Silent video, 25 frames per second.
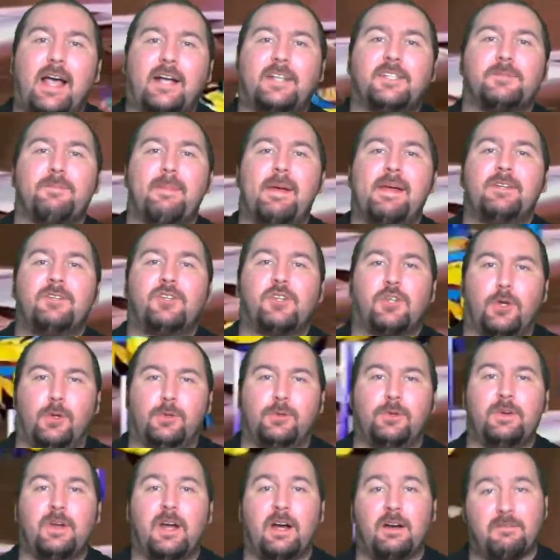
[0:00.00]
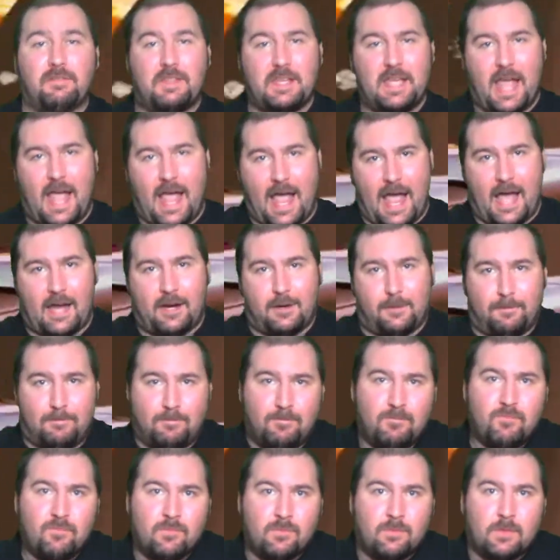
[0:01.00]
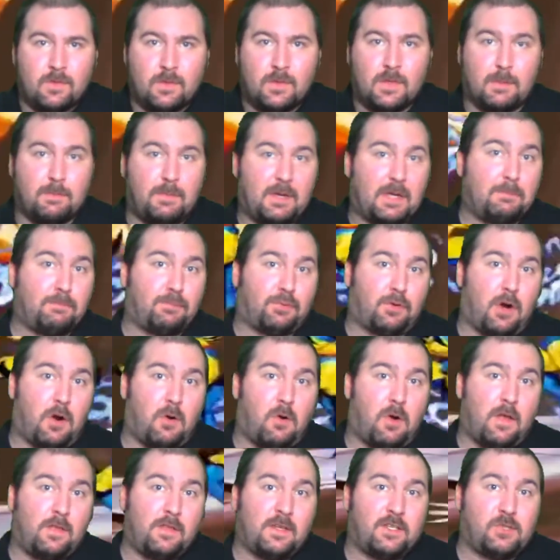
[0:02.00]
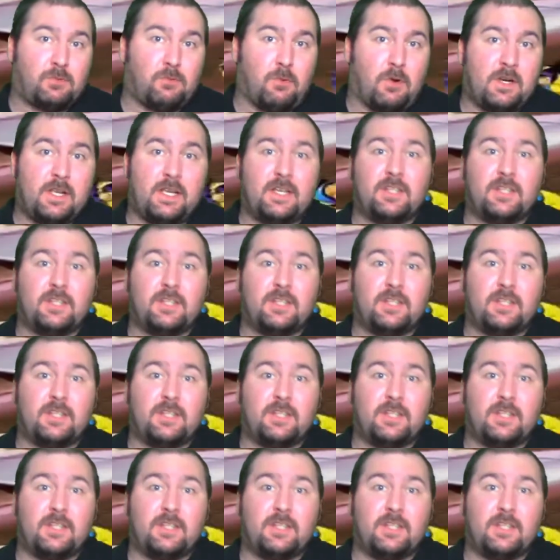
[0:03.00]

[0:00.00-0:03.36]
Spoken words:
X-Men Children of the Atom. The big pro on this one